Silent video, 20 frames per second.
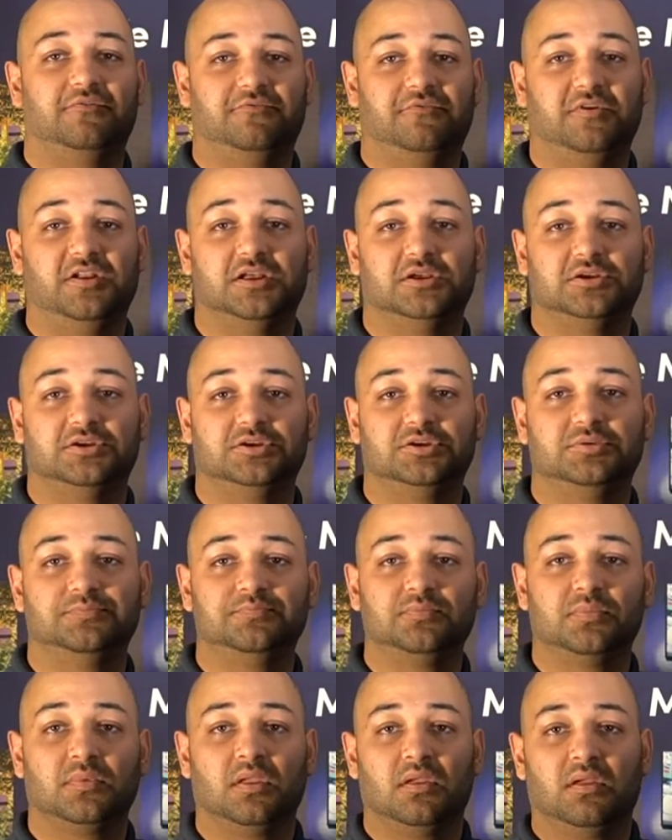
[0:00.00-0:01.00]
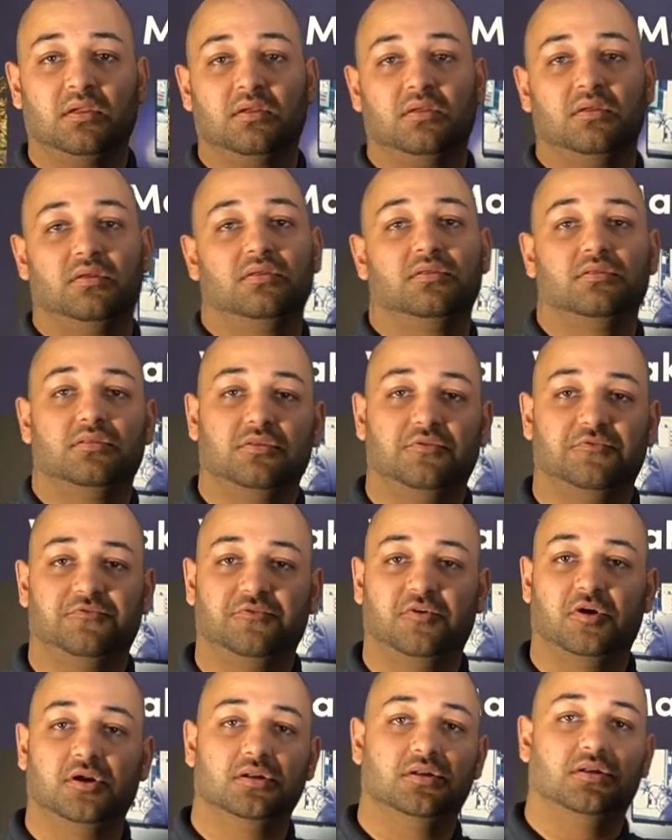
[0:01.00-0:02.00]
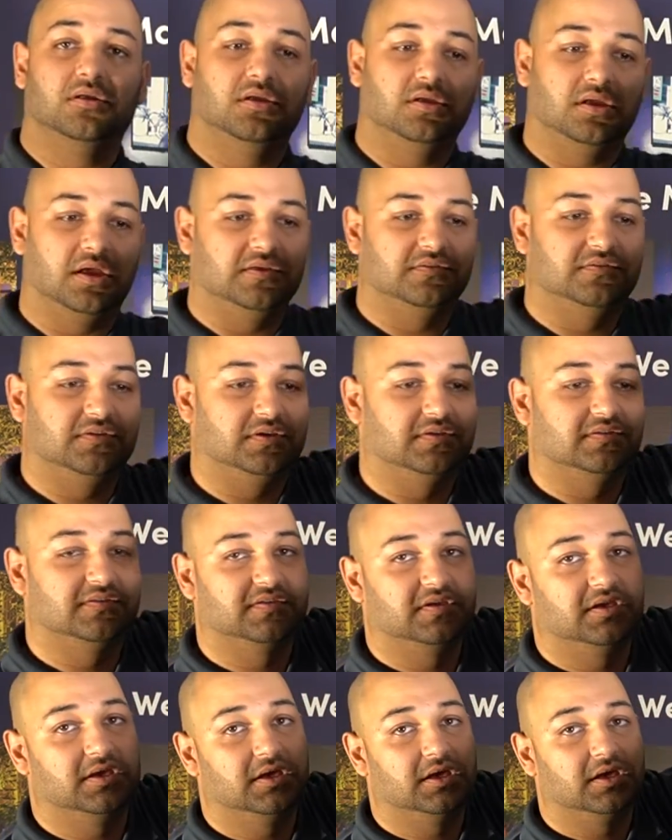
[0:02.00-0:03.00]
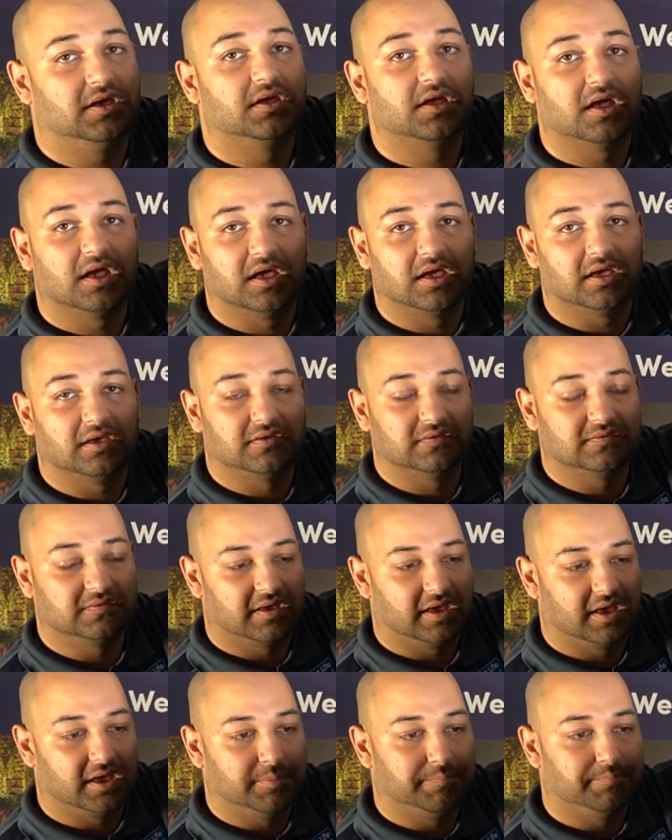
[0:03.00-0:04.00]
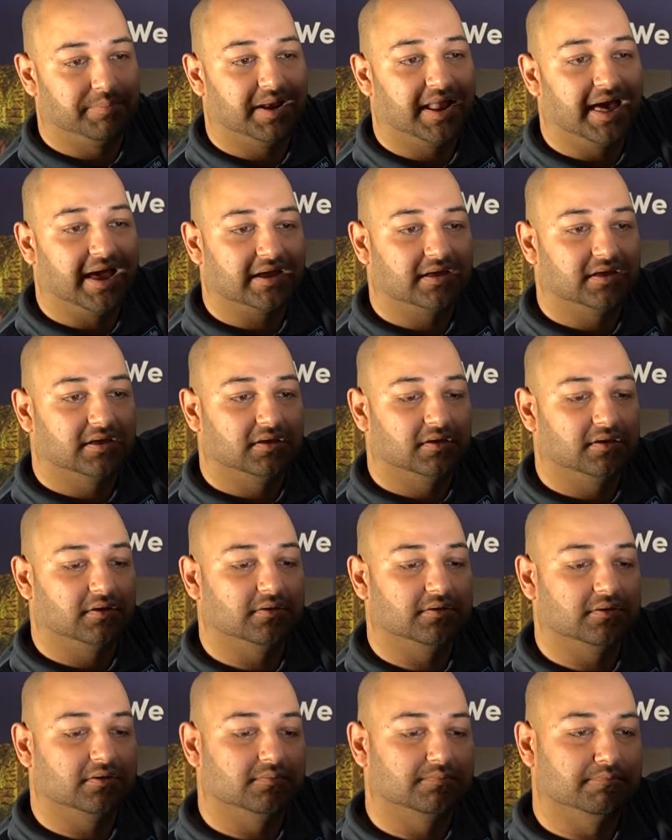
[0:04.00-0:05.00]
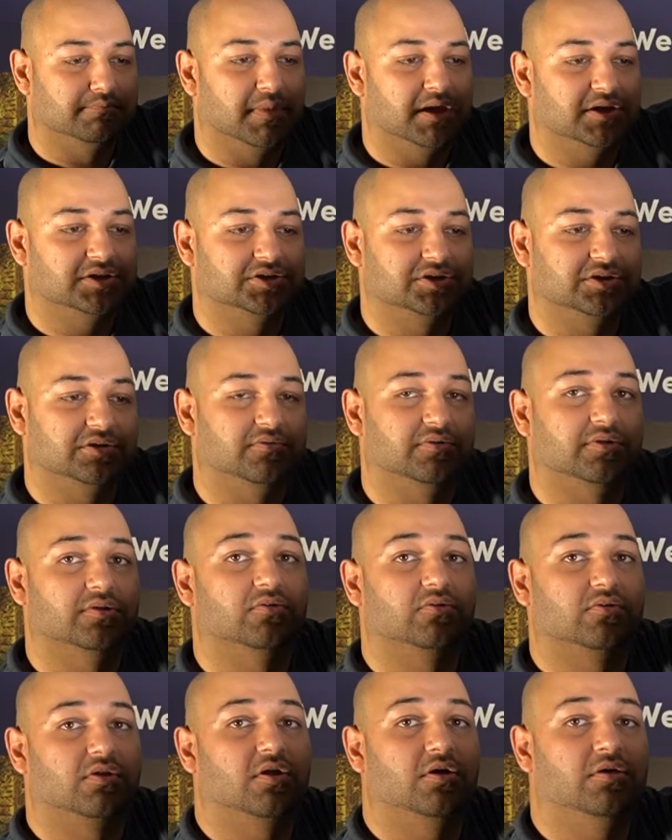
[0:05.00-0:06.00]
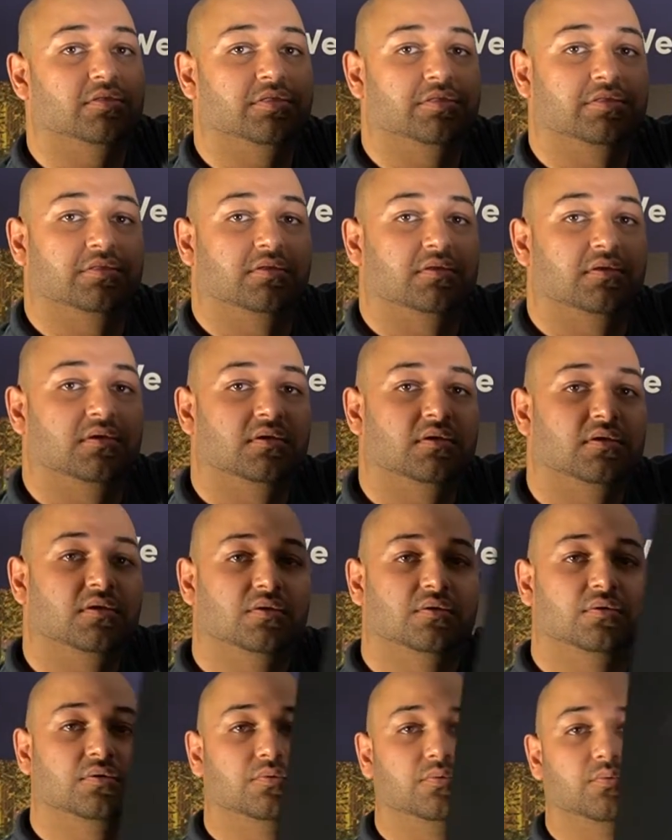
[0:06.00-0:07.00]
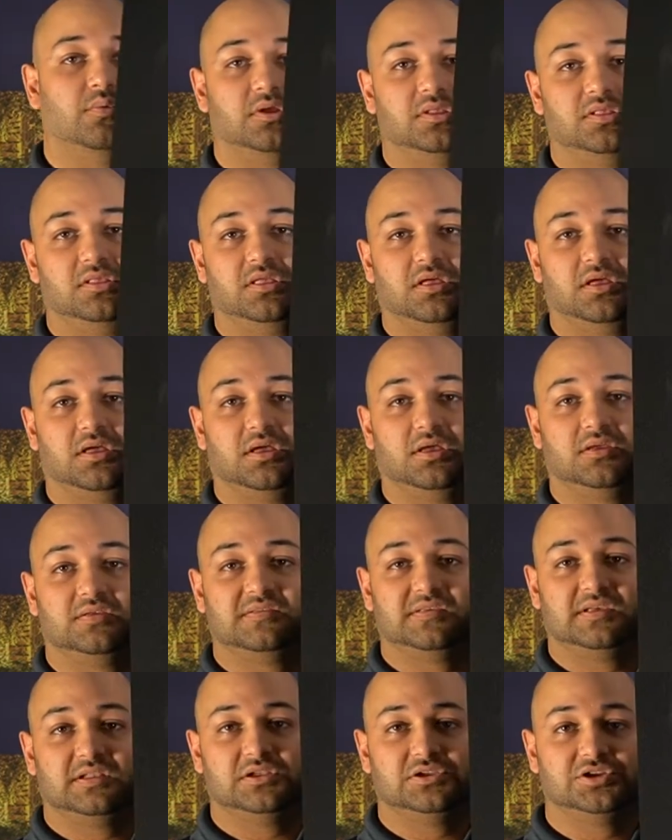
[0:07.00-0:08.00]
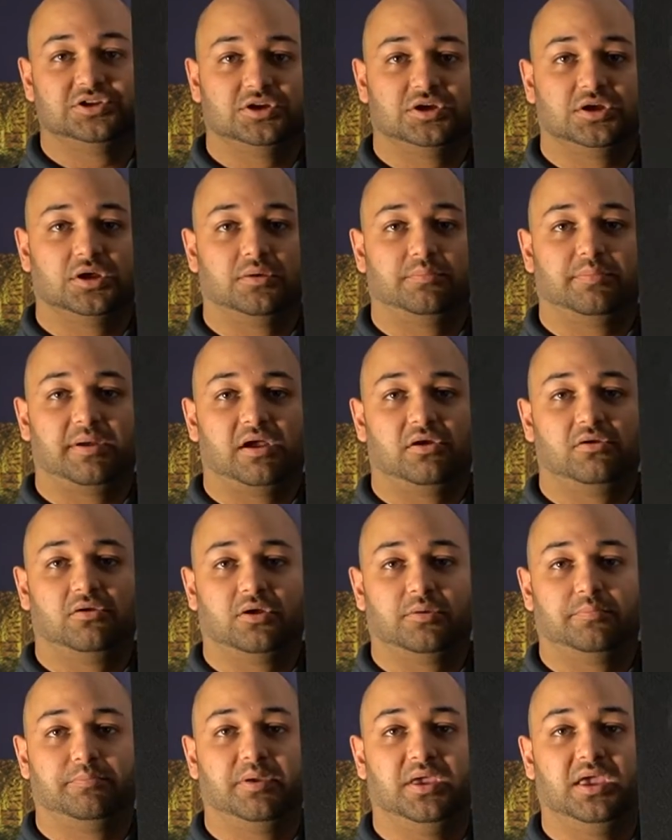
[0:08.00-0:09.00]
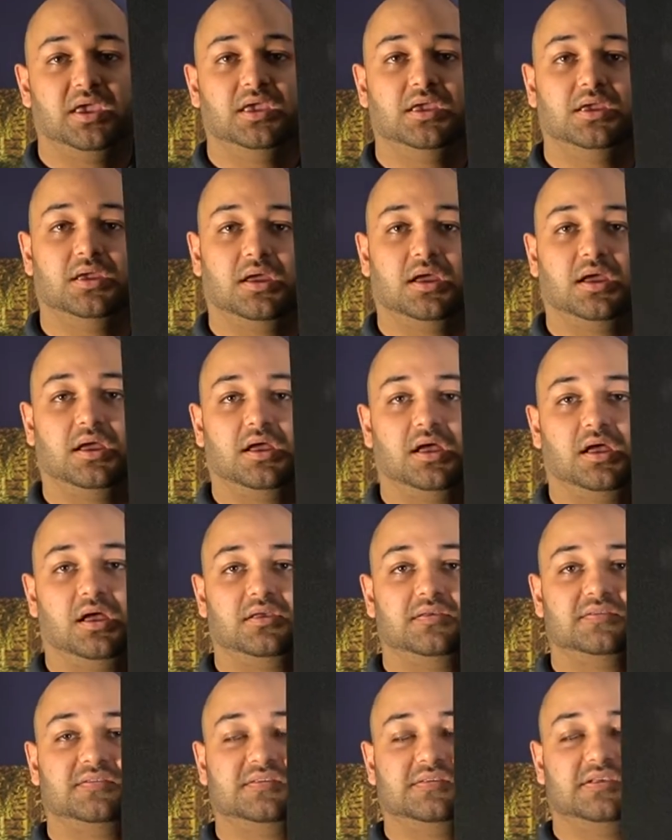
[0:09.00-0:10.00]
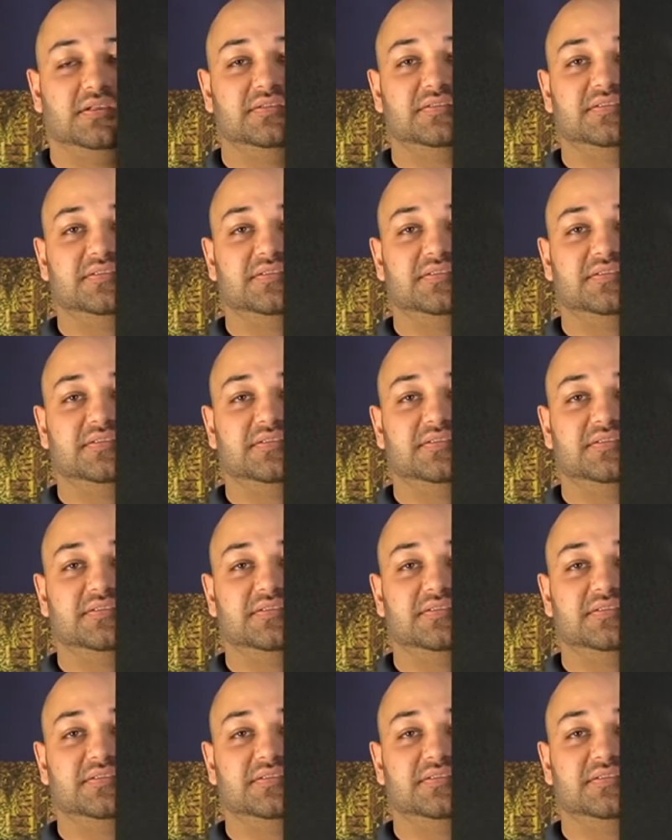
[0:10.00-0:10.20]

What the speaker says: finish. The front, as you can see, is a black mesh grill cloth with the signature Paradigm P in